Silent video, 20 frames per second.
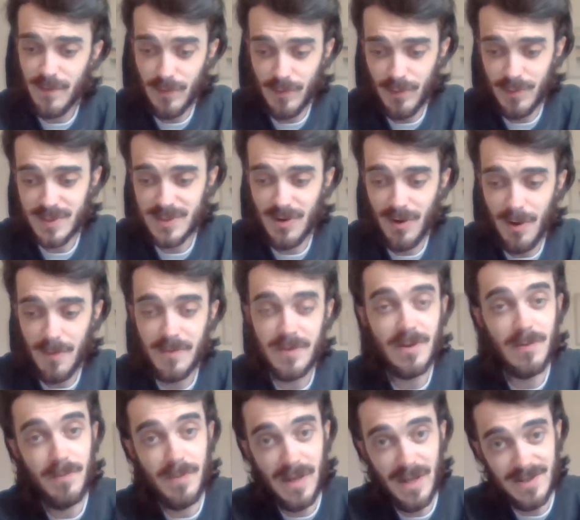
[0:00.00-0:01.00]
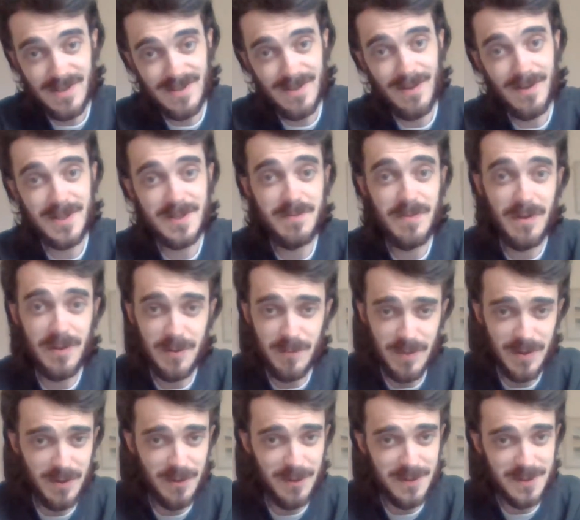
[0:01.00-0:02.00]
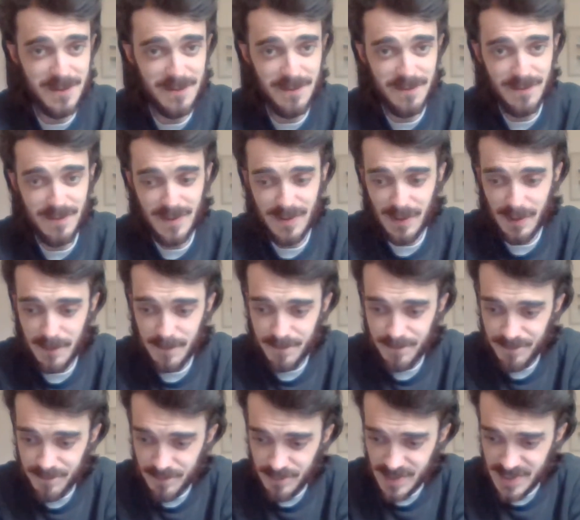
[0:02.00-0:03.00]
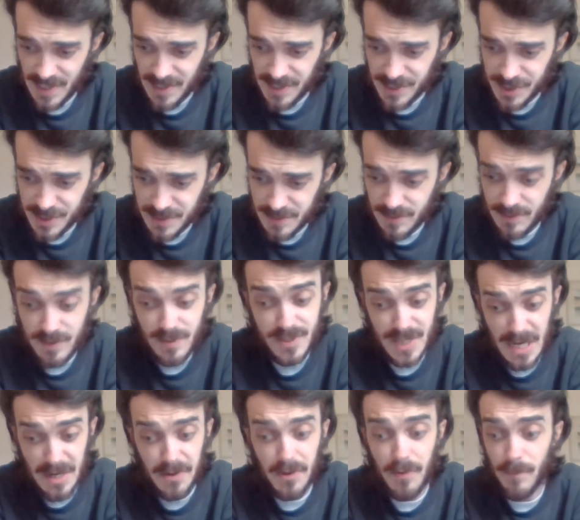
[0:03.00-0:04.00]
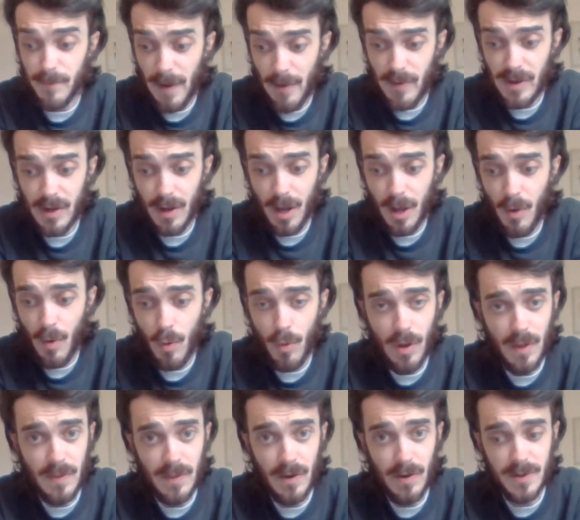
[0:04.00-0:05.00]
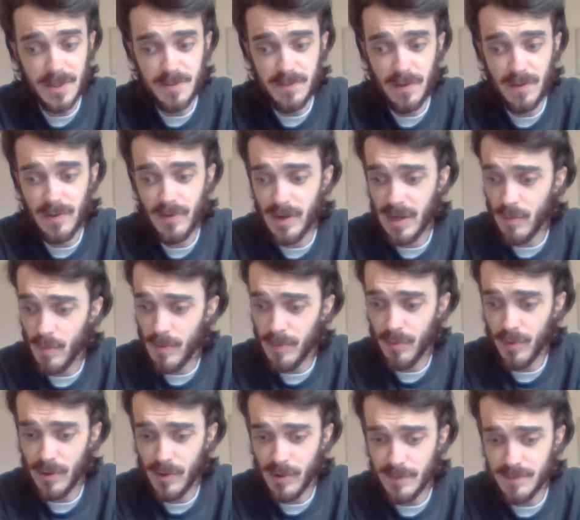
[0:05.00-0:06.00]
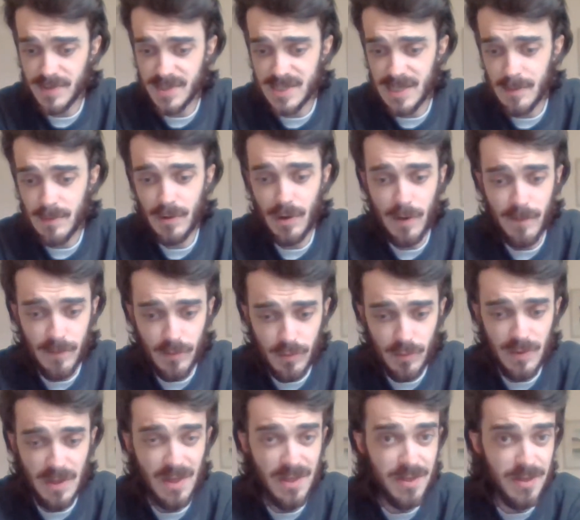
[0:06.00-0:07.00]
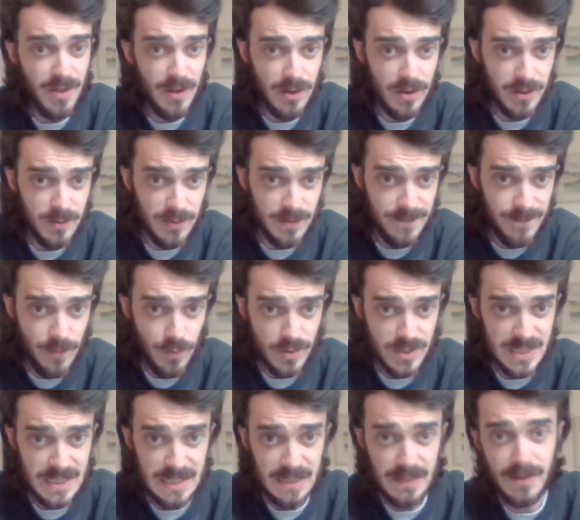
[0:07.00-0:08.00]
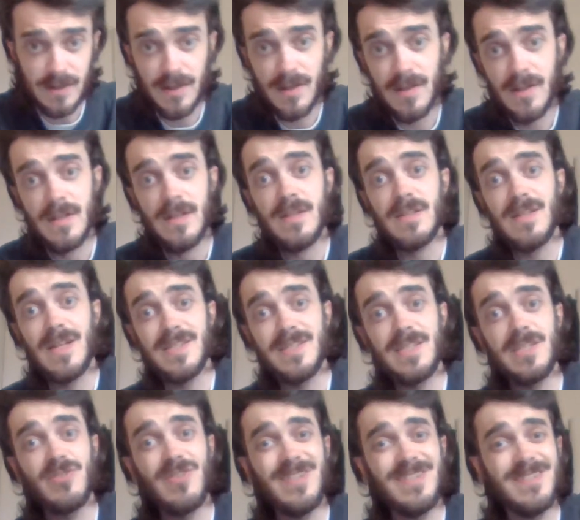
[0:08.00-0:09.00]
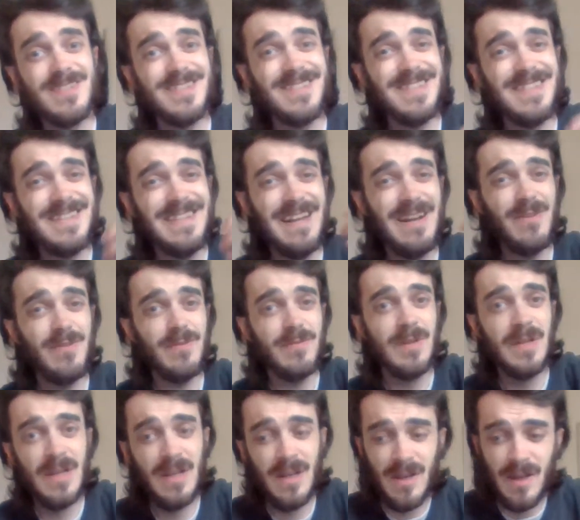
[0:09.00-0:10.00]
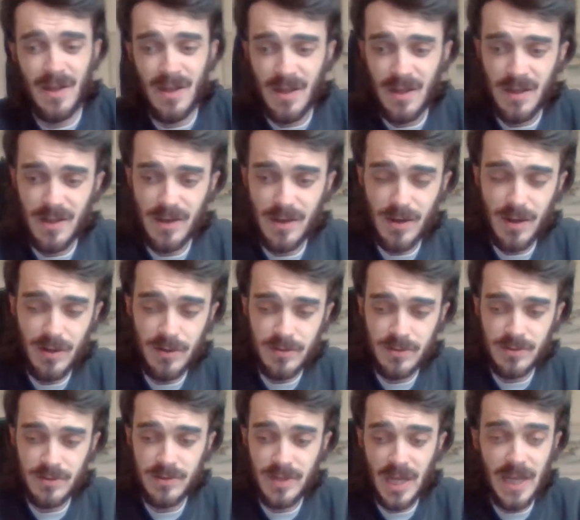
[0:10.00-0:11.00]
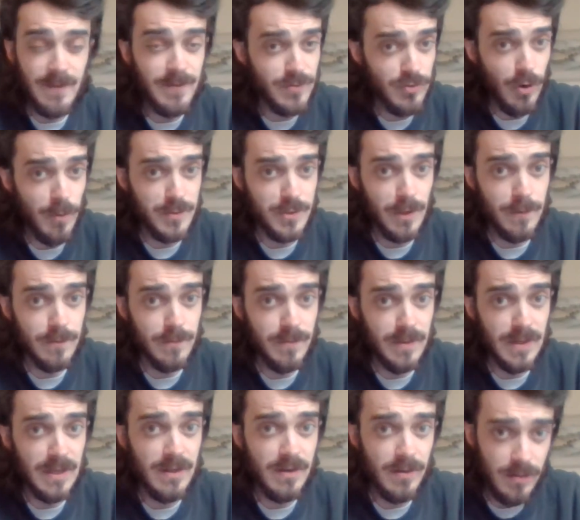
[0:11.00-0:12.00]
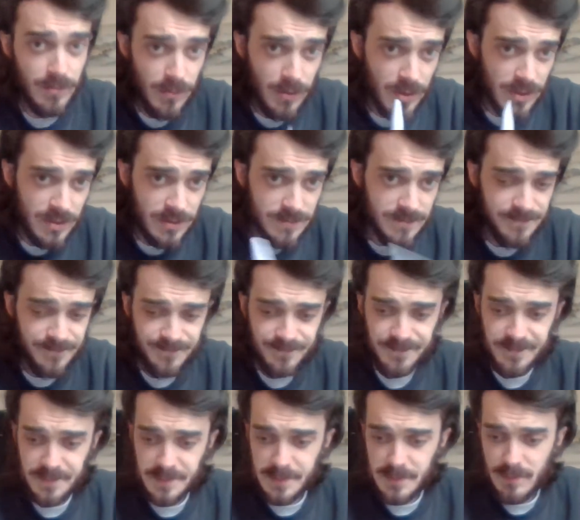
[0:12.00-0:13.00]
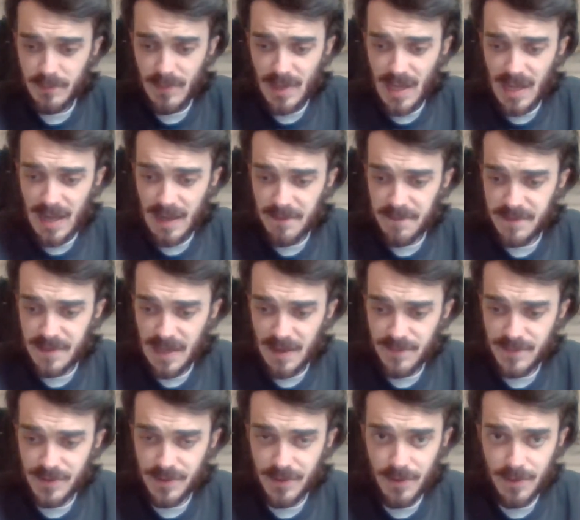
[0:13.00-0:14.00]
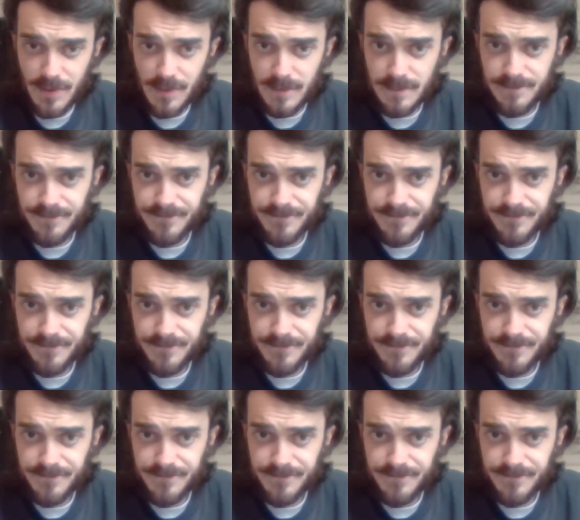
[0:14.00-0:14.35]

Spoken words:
for all-time compared to the last month because of, percentages. New Zealand are very low in the last month. They're only at 1.9%, but overall they're third with 14. That's interesting to see how, they've dropped off a bit, and I might have to do